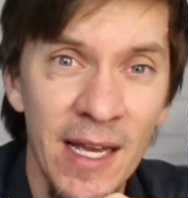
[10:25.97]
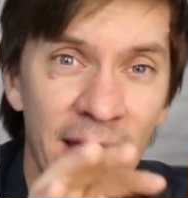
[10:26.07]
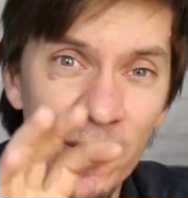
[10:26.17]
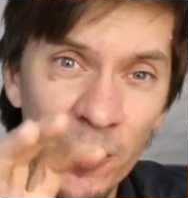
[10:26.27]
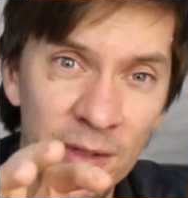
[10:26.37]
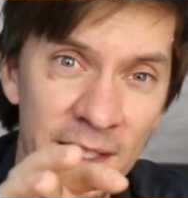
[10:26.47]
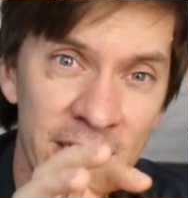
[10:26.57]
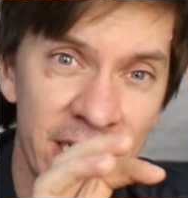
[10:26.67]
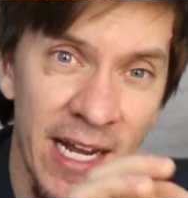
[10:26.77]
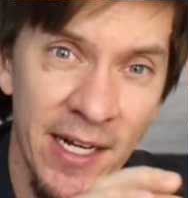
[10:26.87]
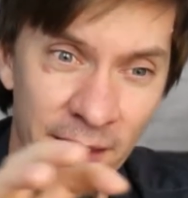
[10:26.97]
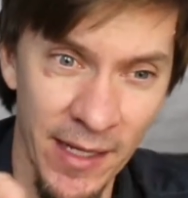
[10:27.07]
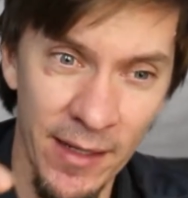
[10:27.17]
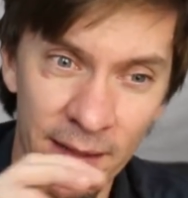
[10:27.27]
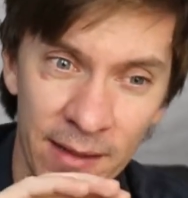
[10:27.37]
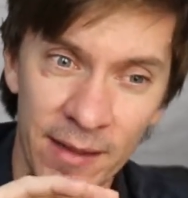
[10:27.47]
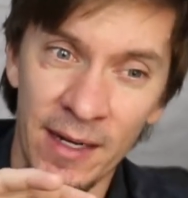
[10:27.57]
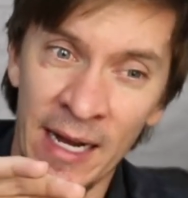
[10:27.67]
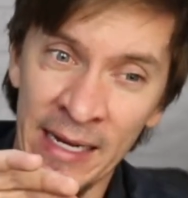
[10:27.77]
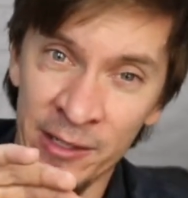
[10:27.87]
And the only channel
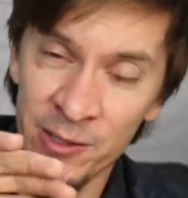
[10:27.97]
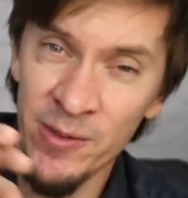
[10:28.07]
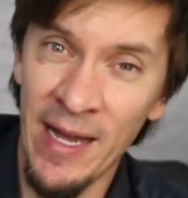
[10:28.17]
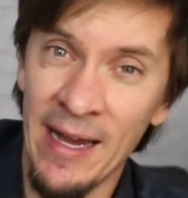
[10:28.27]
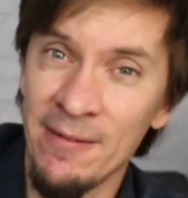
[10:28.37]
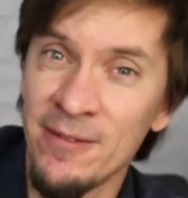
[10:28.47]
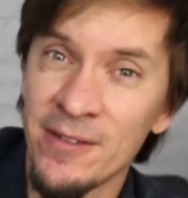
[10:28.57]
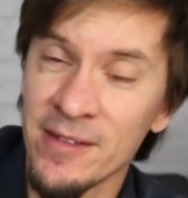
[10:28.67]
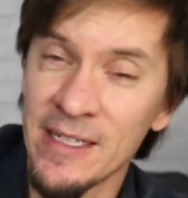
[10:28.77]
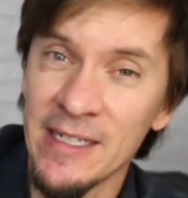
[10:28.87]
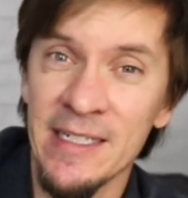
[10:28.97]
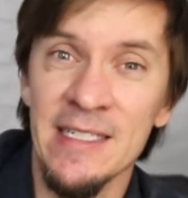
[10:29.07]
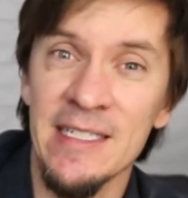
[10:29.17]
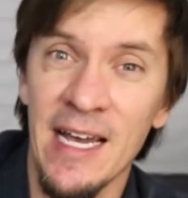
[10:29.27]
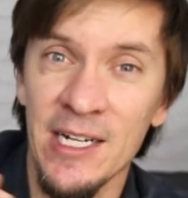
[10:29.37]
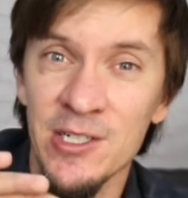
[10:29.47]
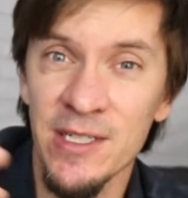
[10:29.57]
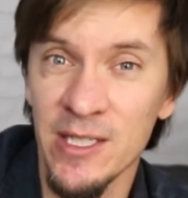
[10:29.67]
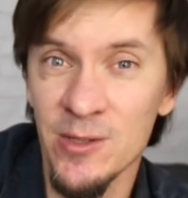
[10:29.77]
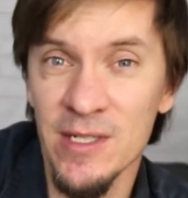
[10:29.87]
I do have is
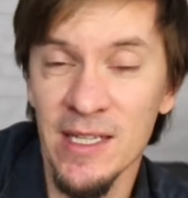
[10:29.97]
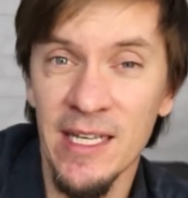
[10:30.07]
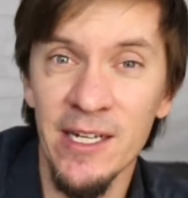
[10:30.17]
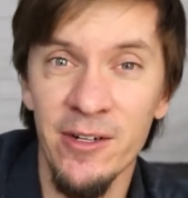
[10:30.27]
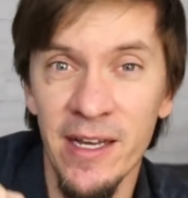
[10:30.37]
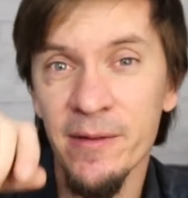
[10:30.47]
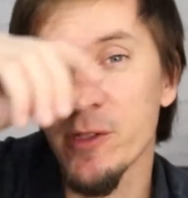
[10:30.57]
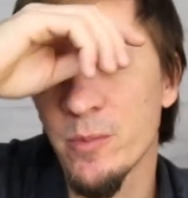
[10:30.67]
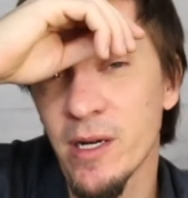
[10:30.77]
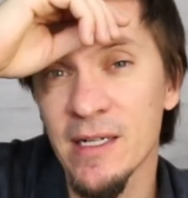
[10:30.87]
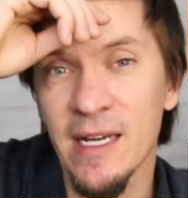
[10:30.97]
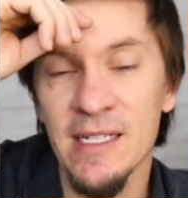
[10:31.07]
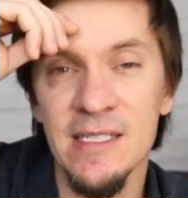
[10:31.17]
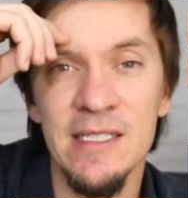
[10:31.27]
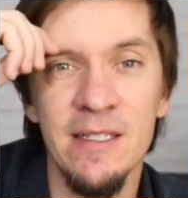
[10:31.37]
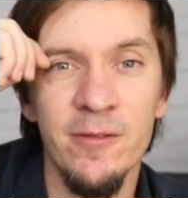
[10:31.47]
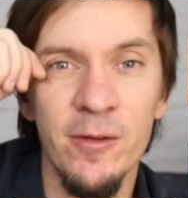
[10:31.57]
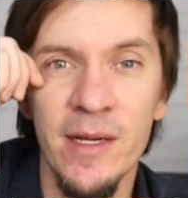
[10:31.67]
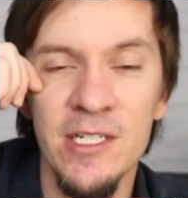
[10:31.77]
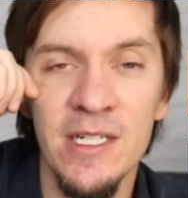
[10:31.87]
actually using the internet to broadcast this
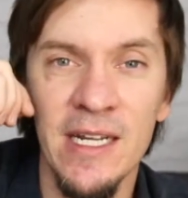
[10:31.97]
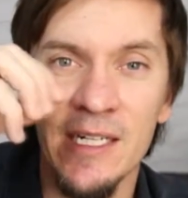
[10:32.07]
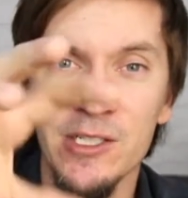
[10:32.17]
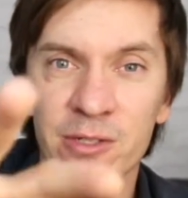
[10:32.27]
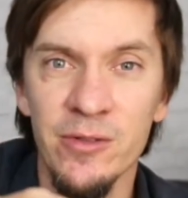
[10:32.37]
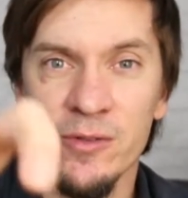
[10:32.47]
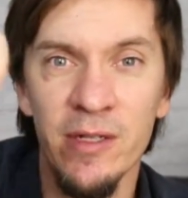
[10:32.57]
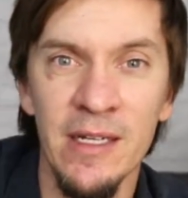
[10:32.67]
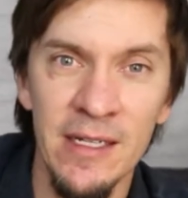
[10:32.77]
information and to